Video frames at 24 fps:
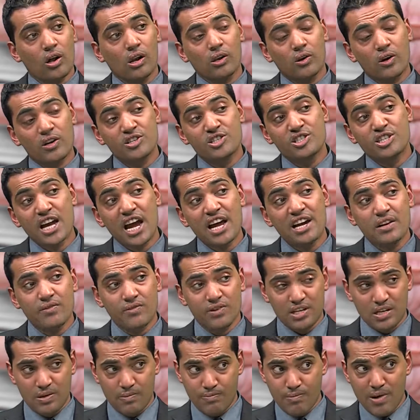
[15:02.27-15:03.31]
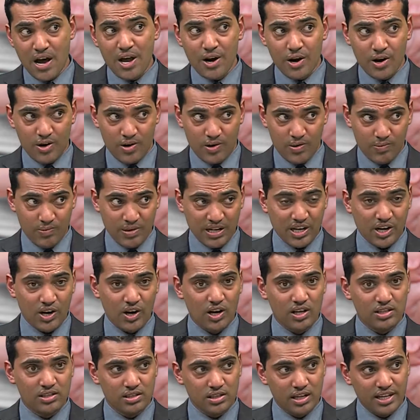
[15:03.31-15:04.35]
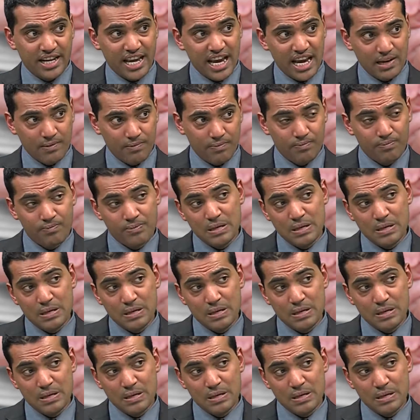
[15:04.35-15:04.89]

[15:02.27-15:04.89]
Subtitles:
longevity better, because again,